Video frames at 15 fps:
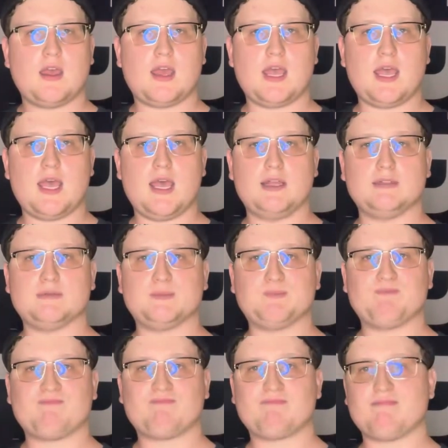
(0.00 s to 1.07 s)
And
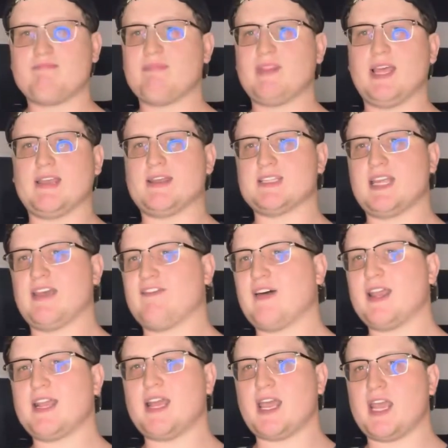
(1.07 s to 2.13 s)
like I said, if I
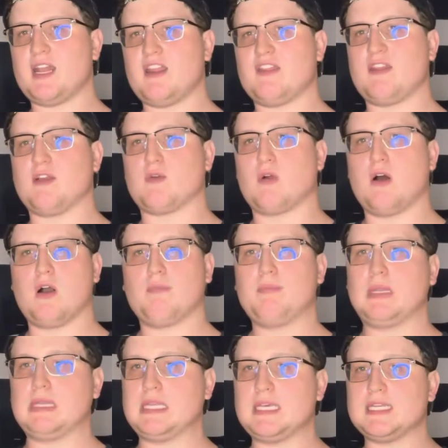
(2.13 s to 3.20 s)
got anything wrong,
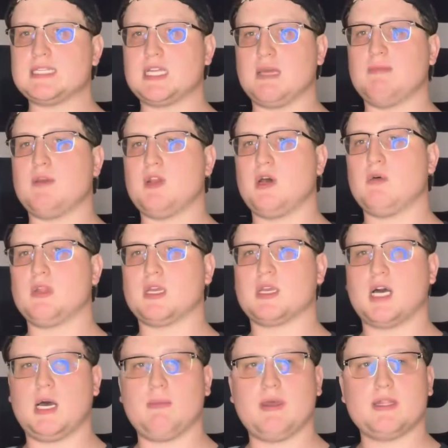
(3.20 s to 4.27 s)
please let me know in the
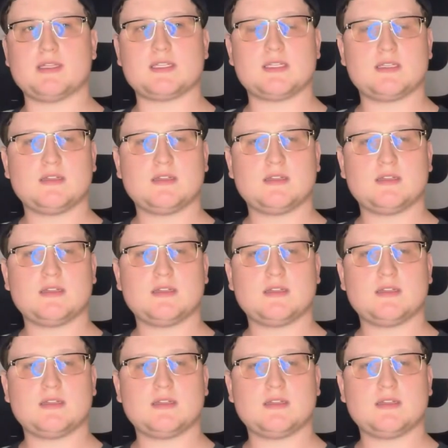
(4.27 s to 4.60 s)
comments.